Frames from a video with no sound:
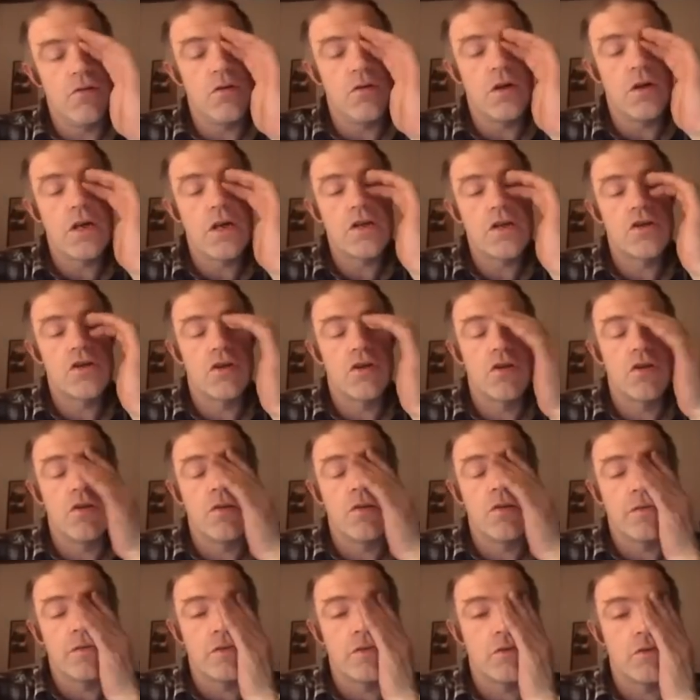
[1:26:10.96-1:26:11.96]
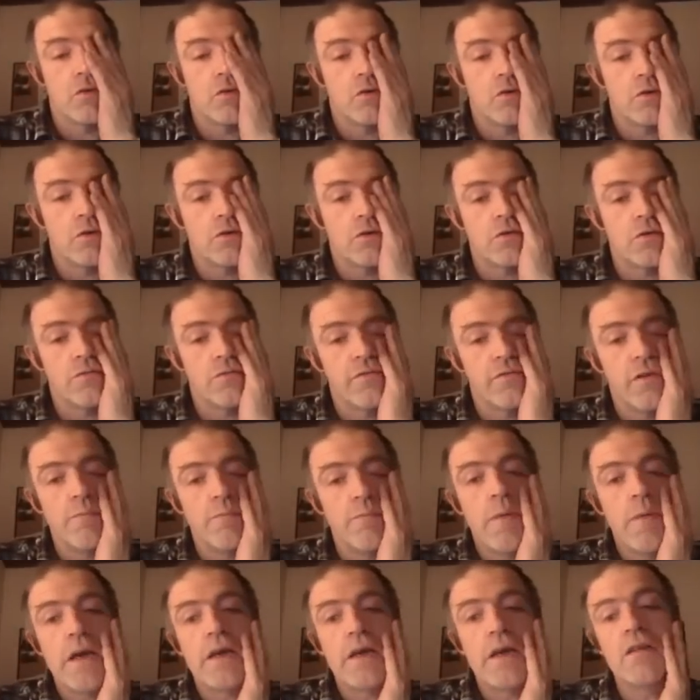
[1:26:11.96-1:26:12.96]
the original
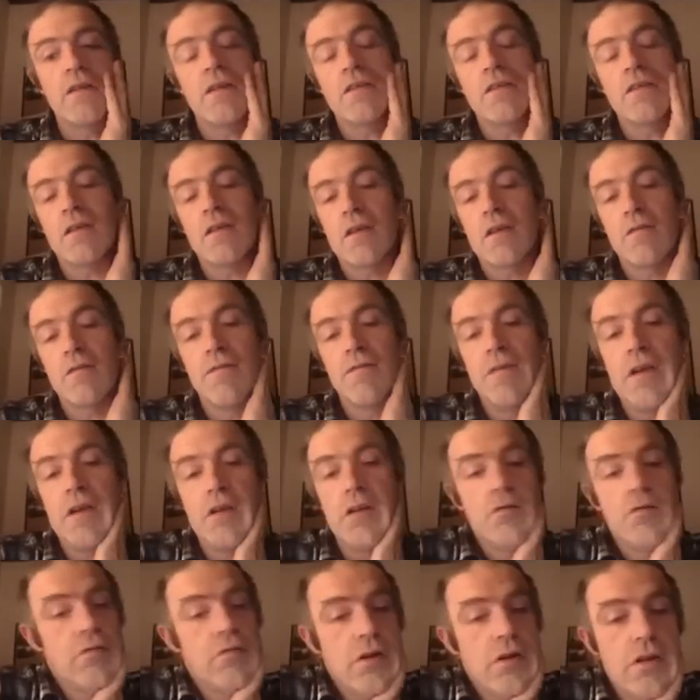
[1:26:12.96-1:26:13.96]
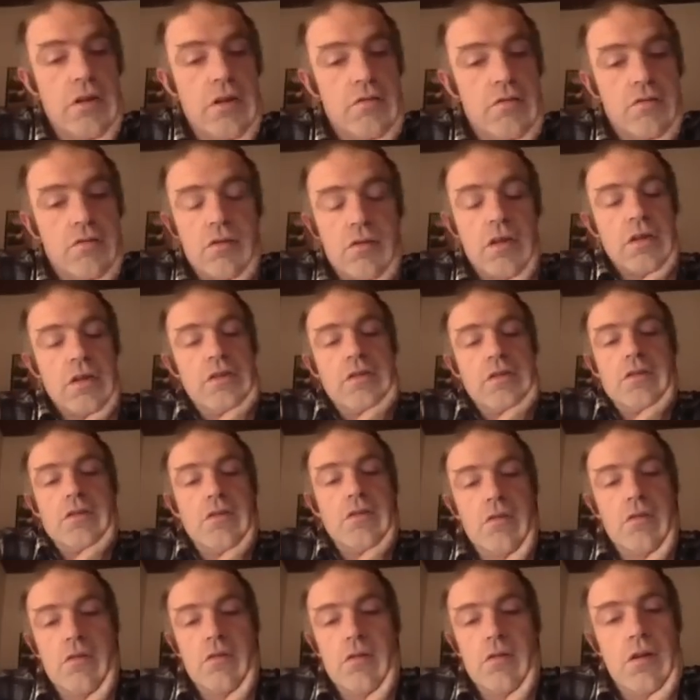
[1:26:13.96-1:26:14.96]
source of the magnetic field, it's
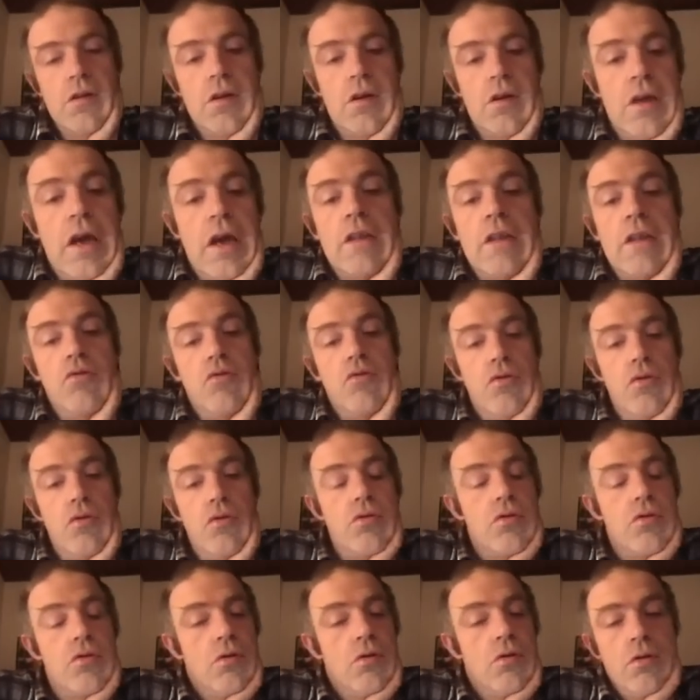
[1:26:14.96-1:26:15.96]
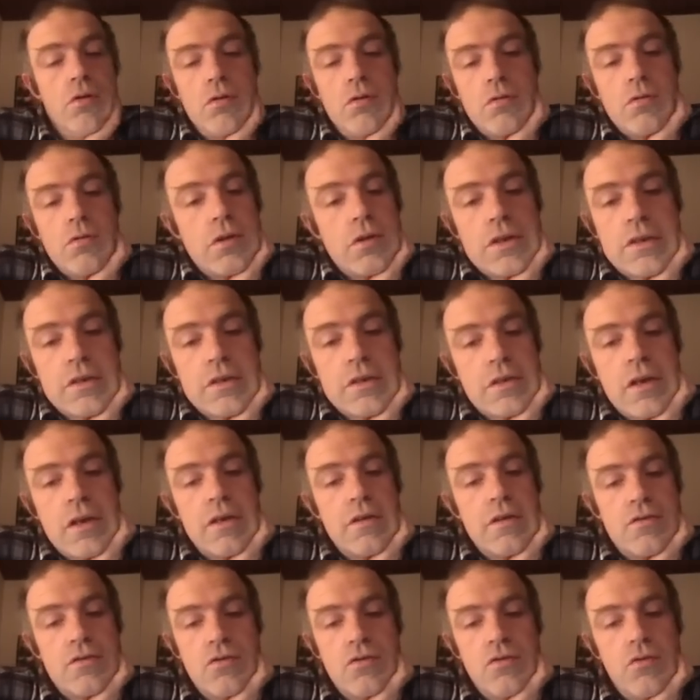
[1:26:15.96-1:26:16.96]
again neutral, or it
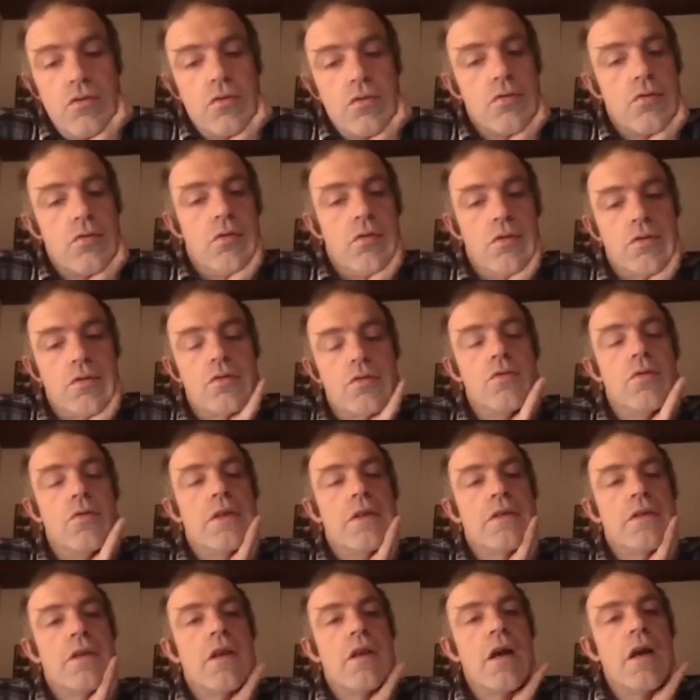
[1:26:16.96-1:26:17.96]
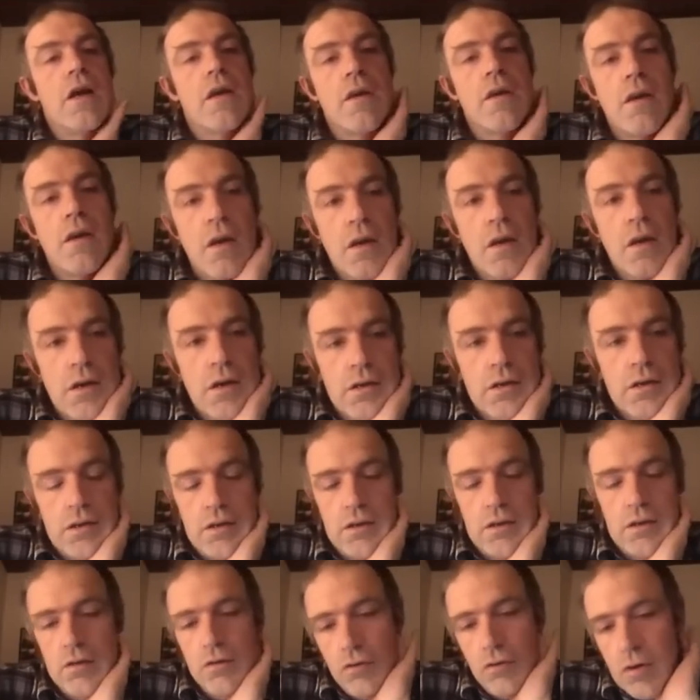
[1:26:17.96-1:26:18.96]
stays neutral. So it's like
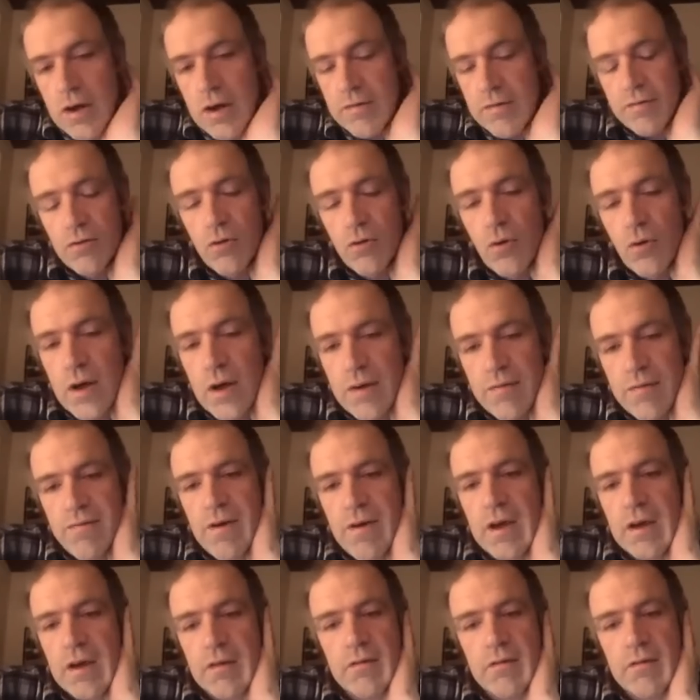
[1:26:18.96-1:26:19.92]
you have no effect.